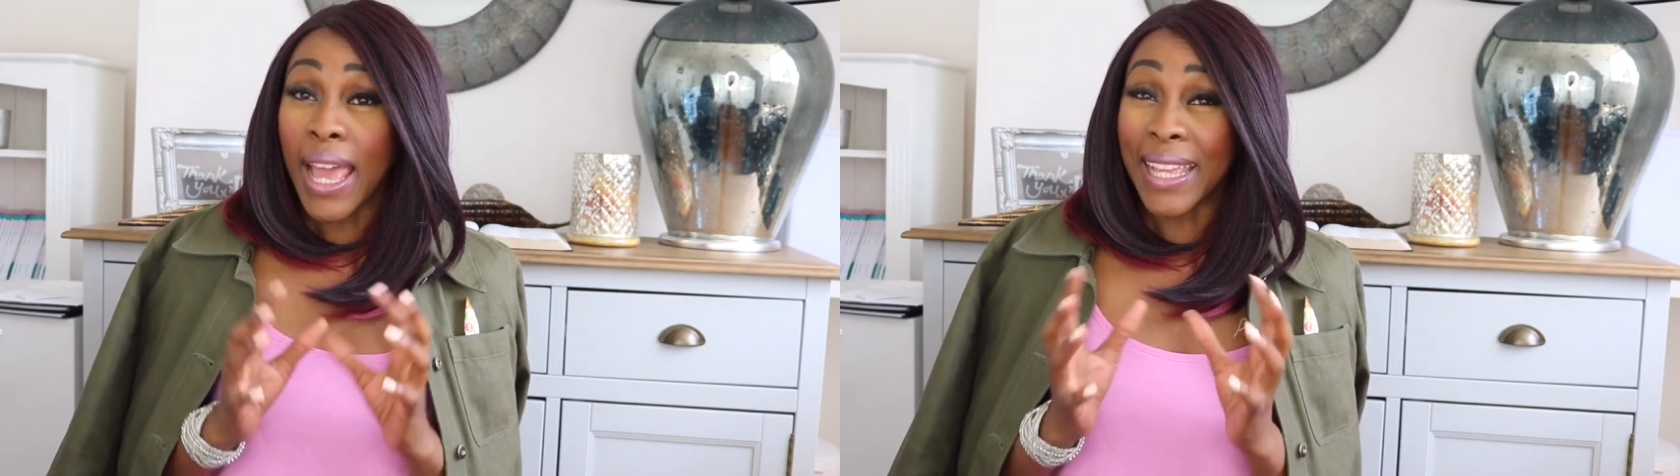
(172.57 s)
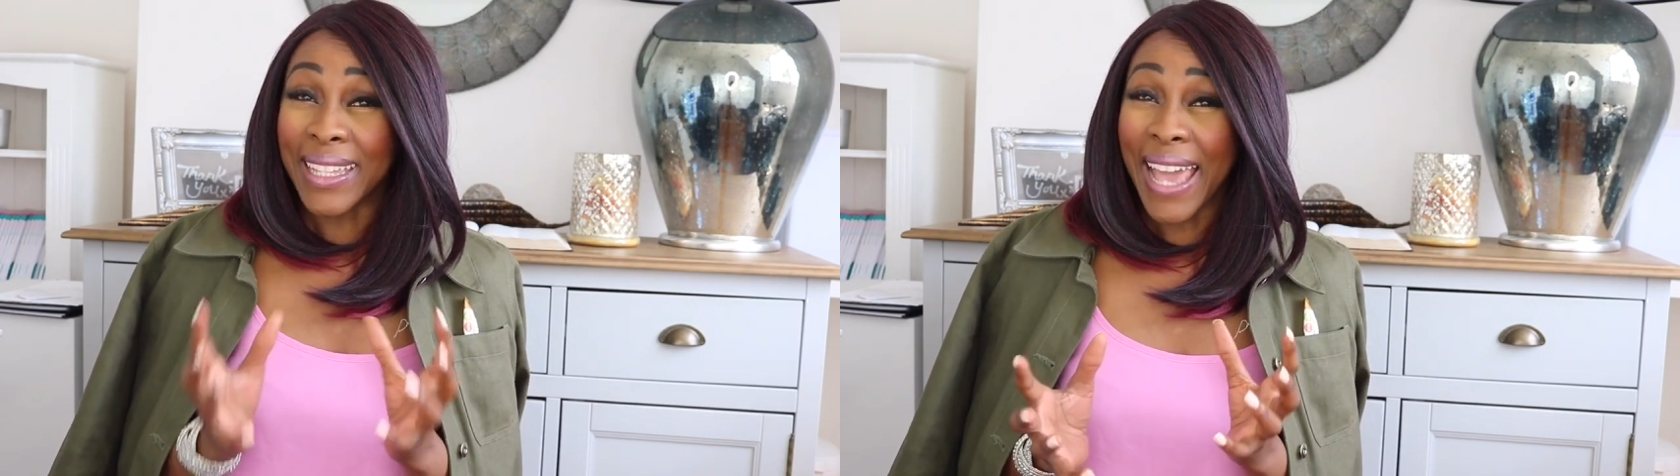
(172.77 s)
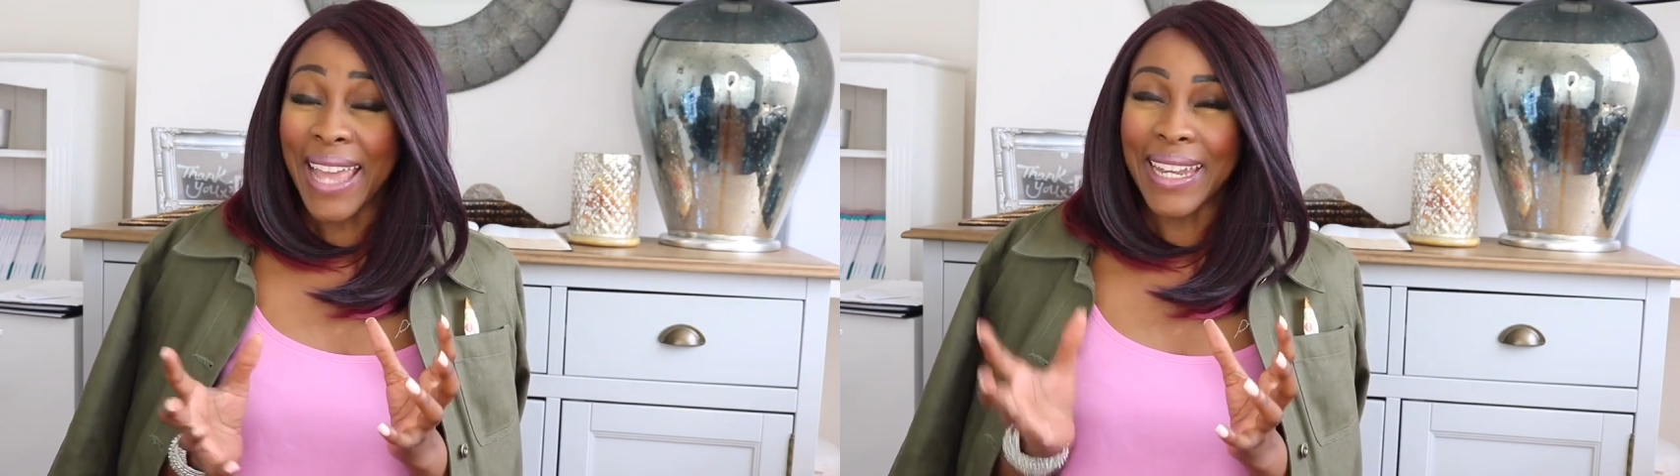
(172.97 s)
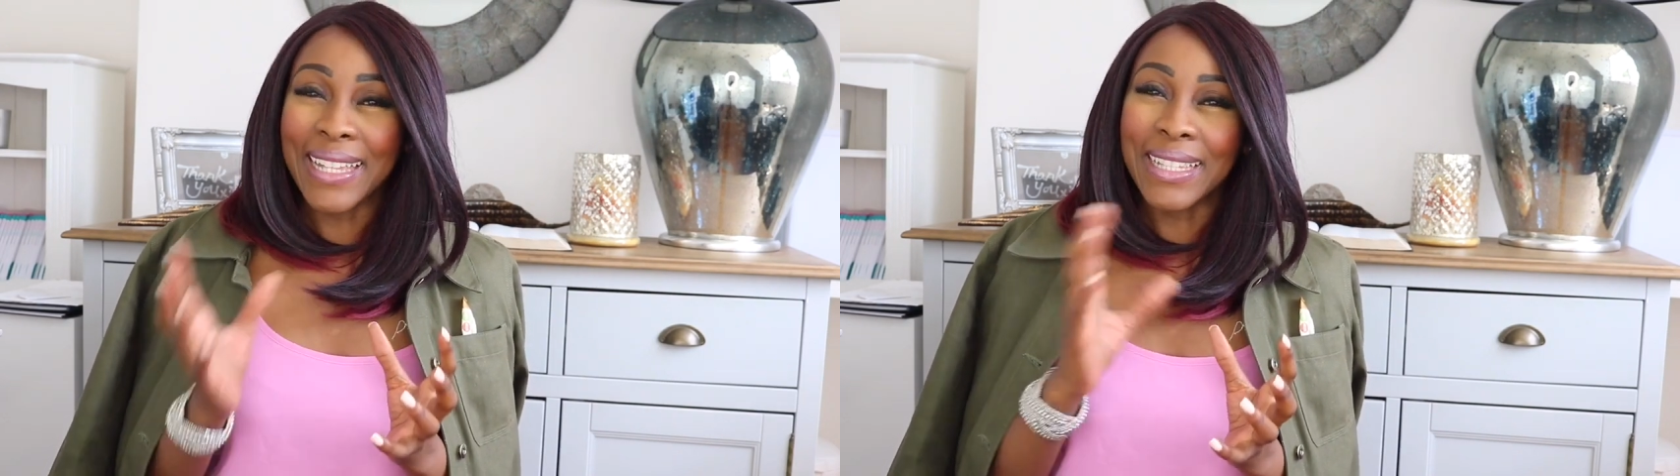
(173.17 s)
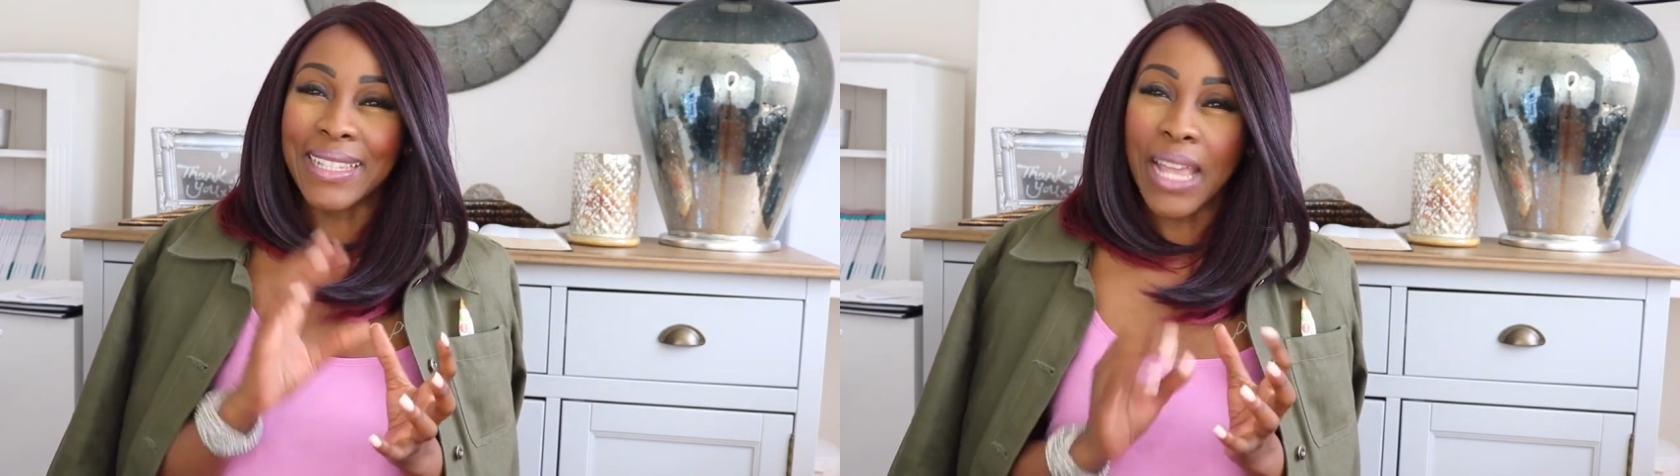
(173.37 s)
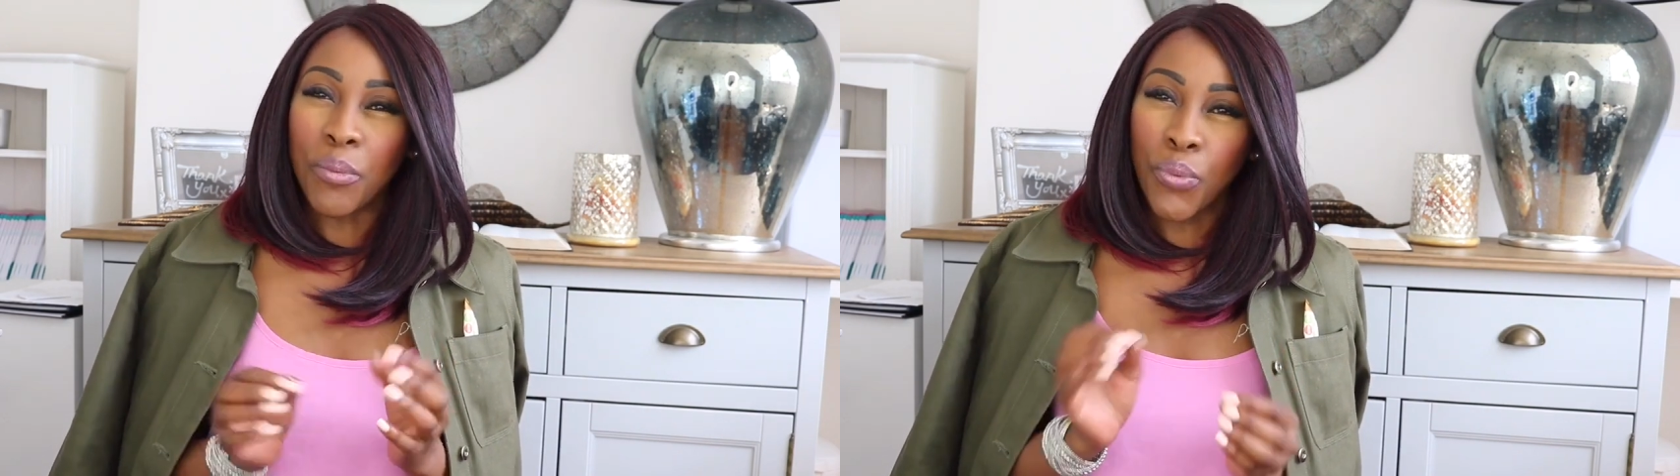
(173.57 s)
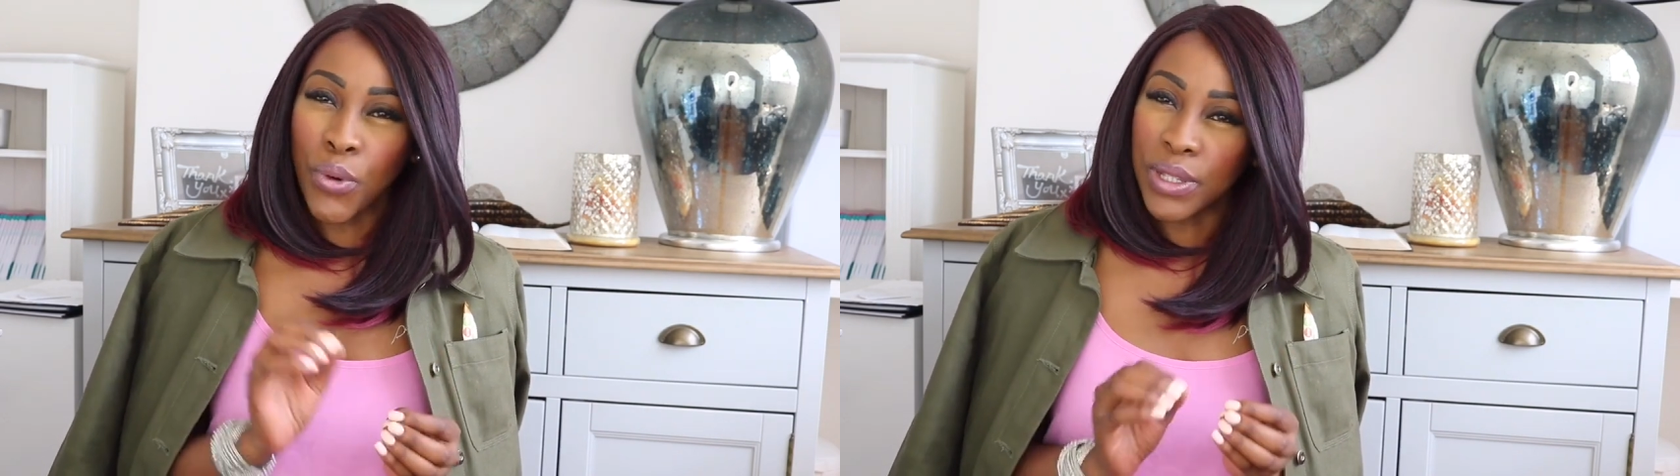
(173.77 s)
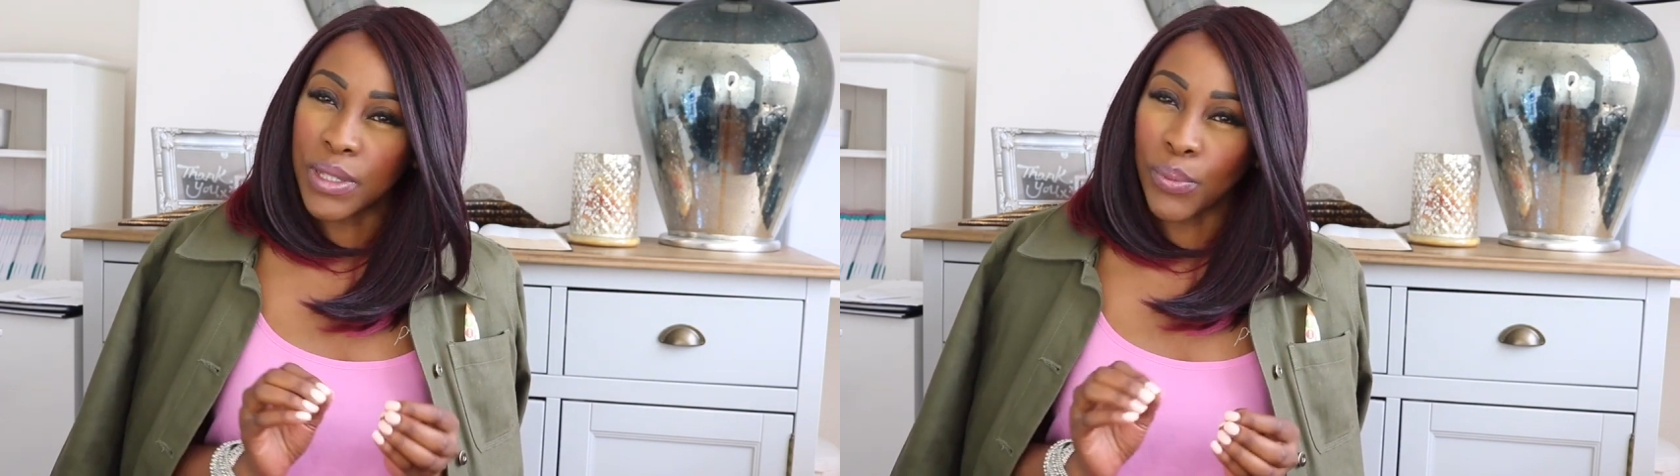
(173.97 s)
Again, it's the same
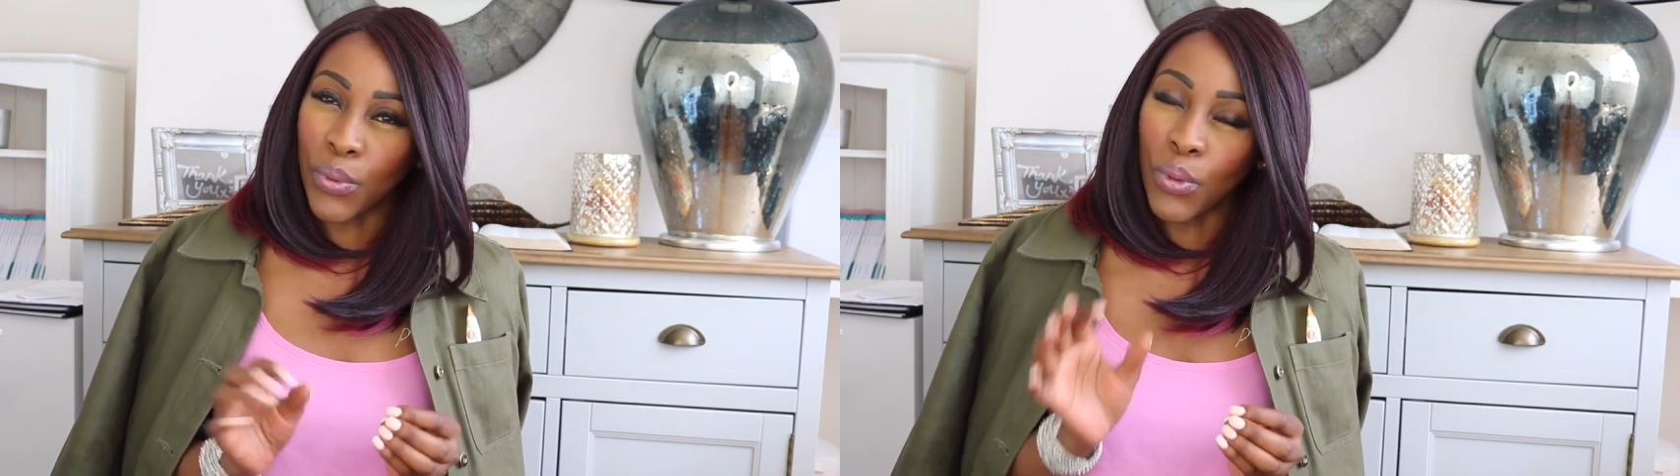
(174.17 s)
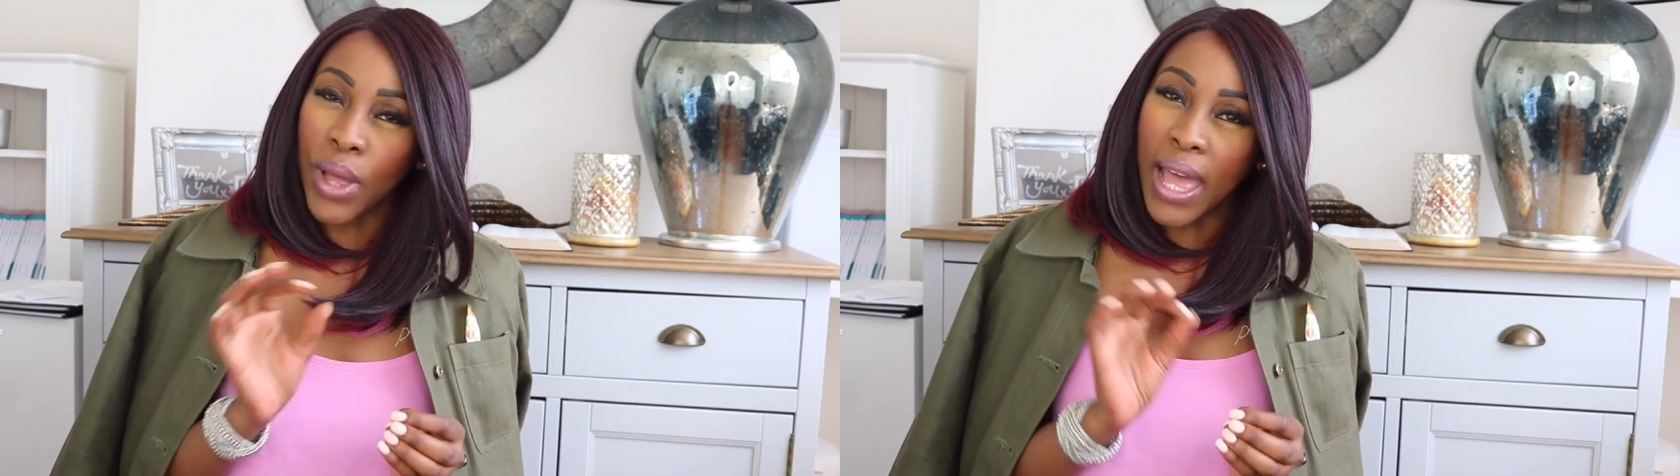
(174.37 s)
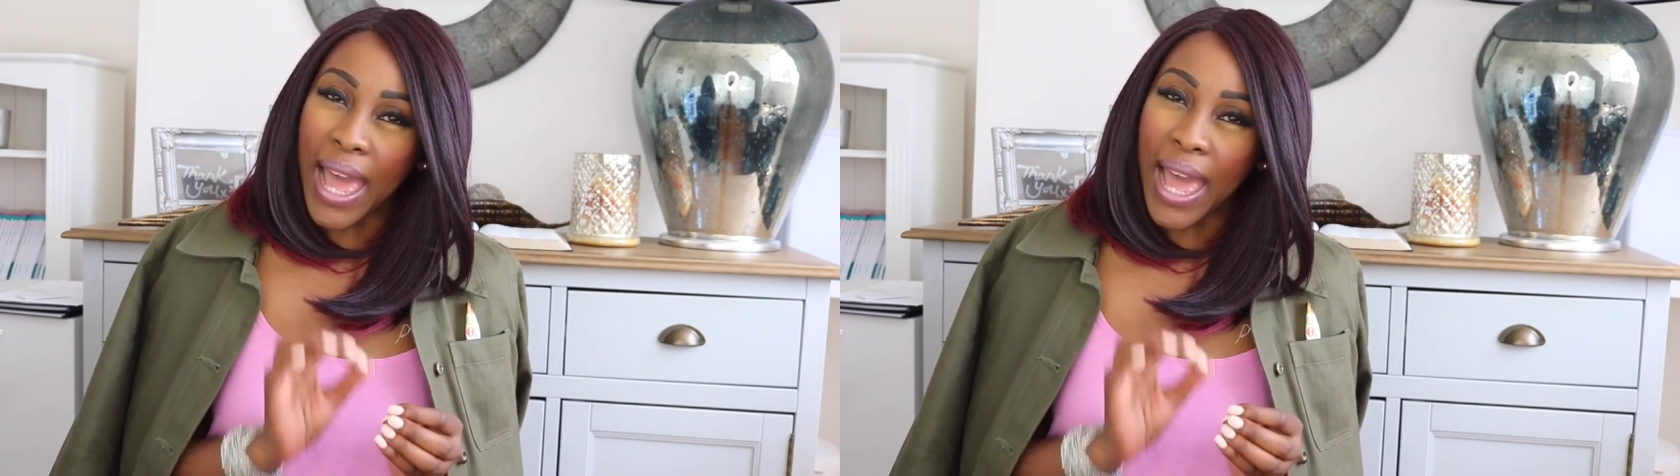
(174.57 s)
principle